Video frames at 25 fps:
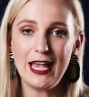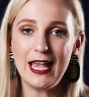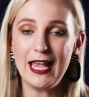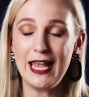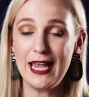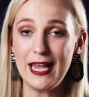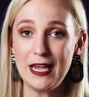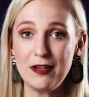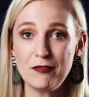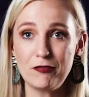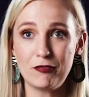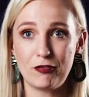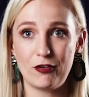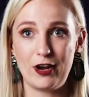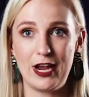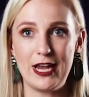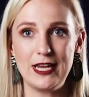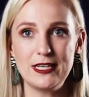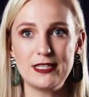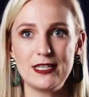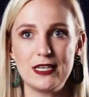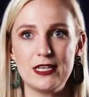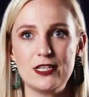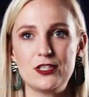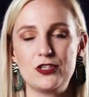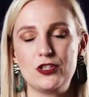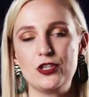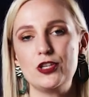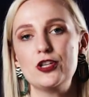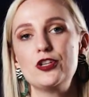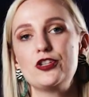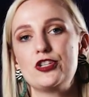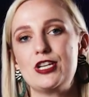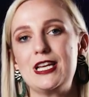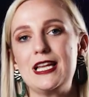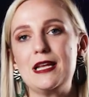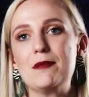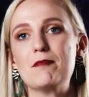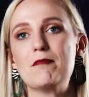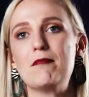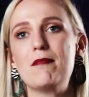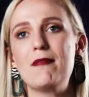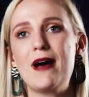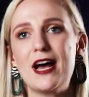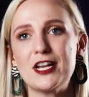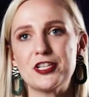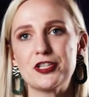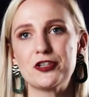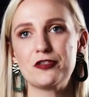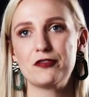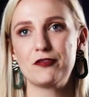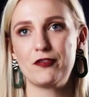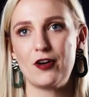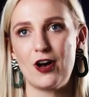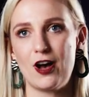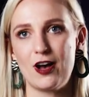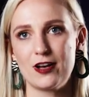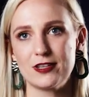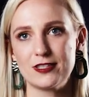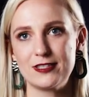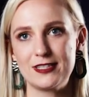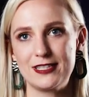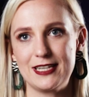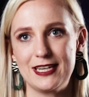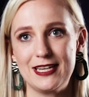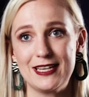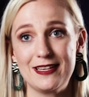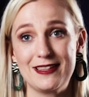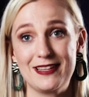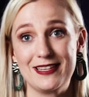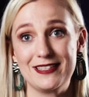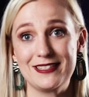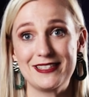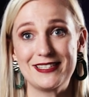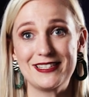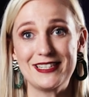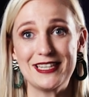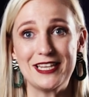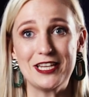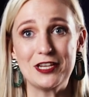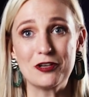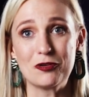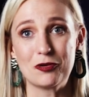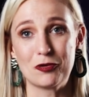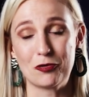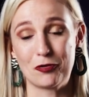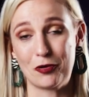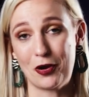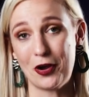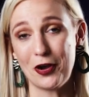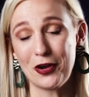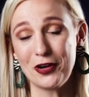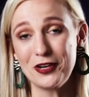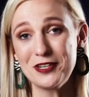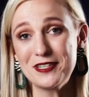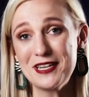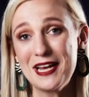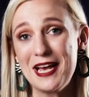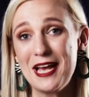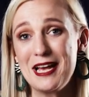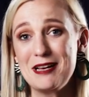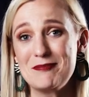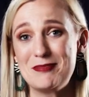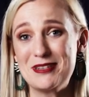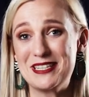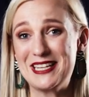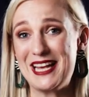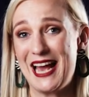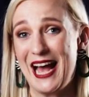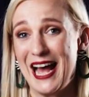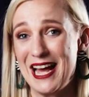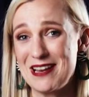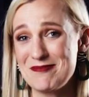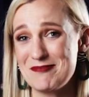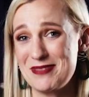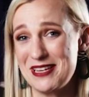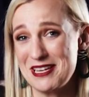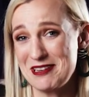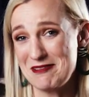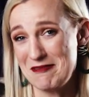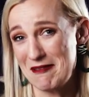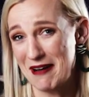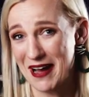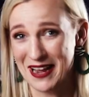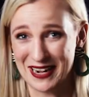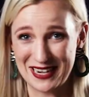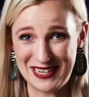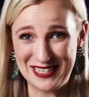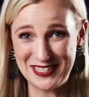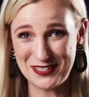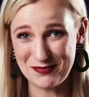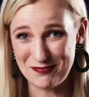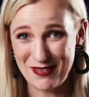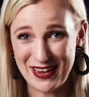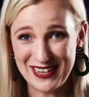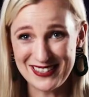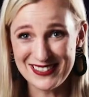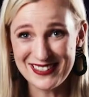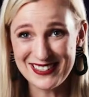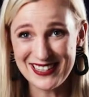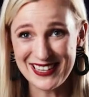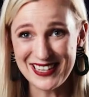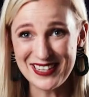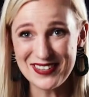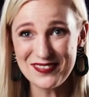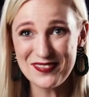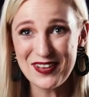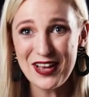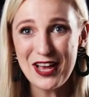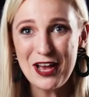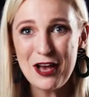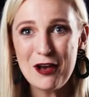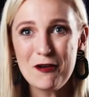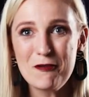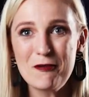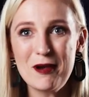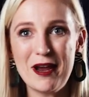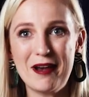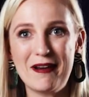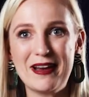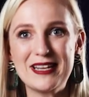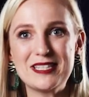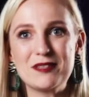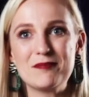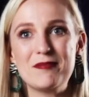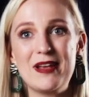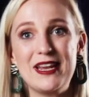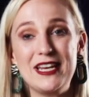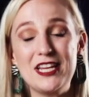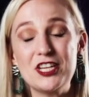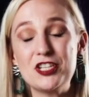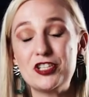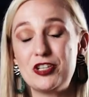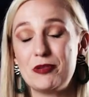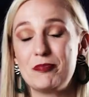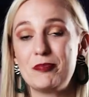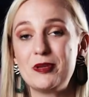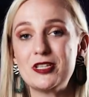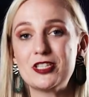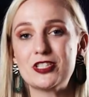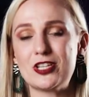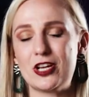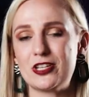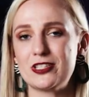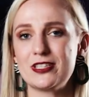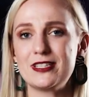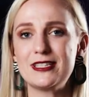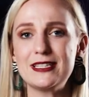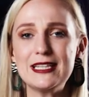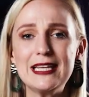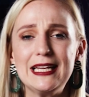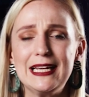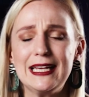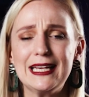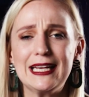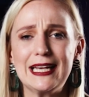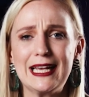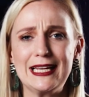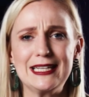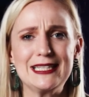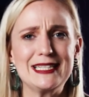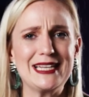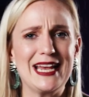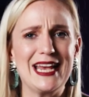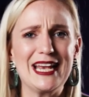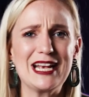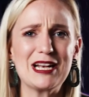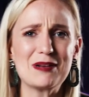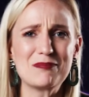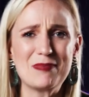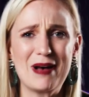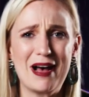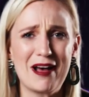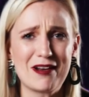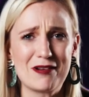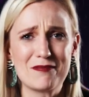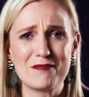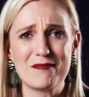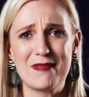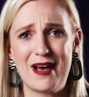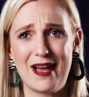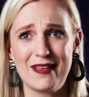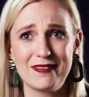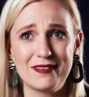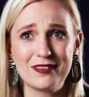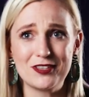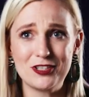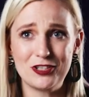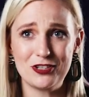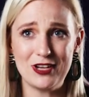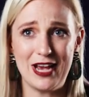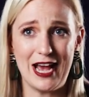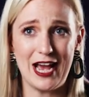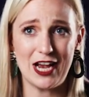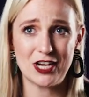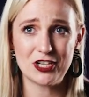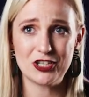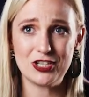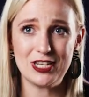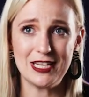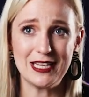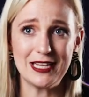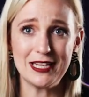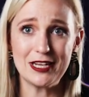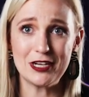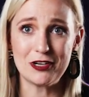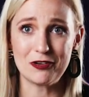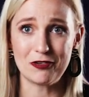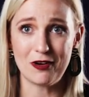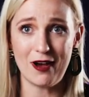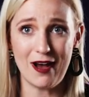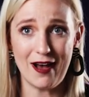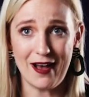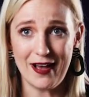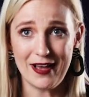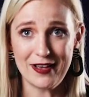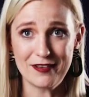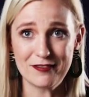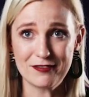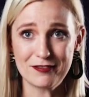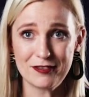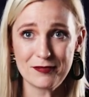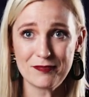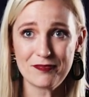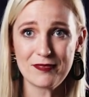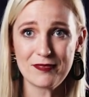Air freight is usually much faster than sea or road, but can be quite expensive, whereas many shipments on sea can take about a month to actually arrive.